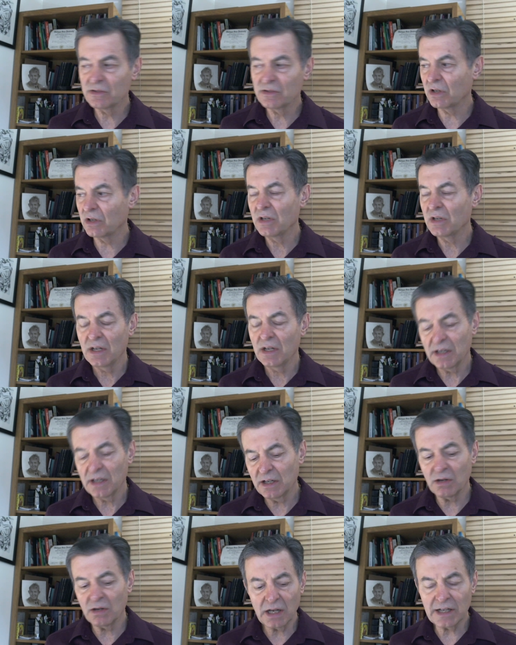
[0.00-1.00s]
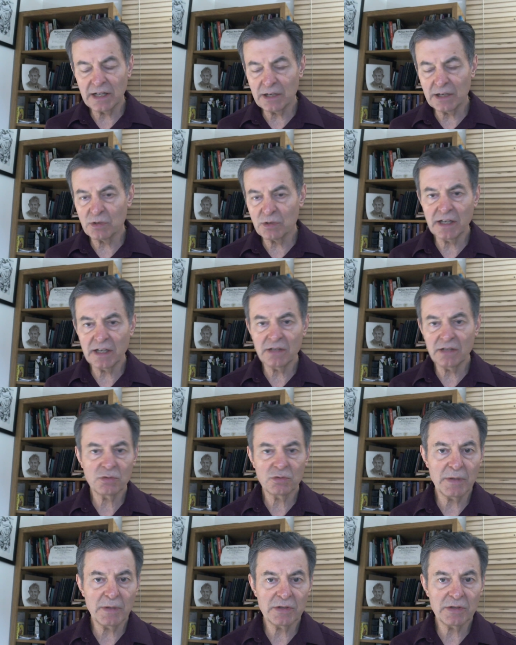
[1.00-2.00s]
So, you know, I like running.
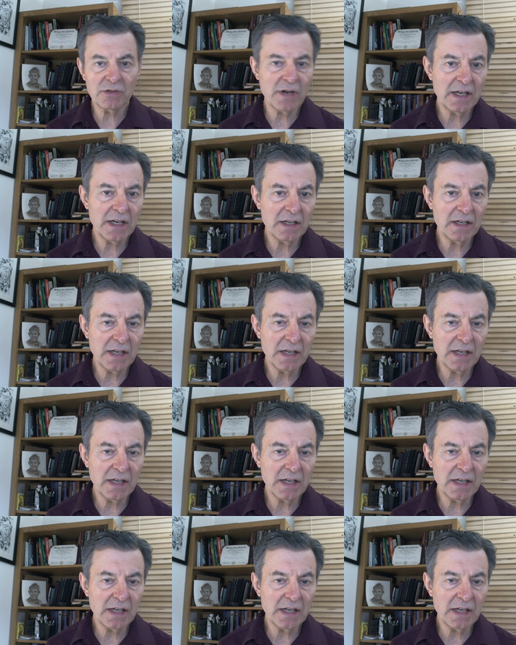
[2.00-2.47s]
Swimming is great.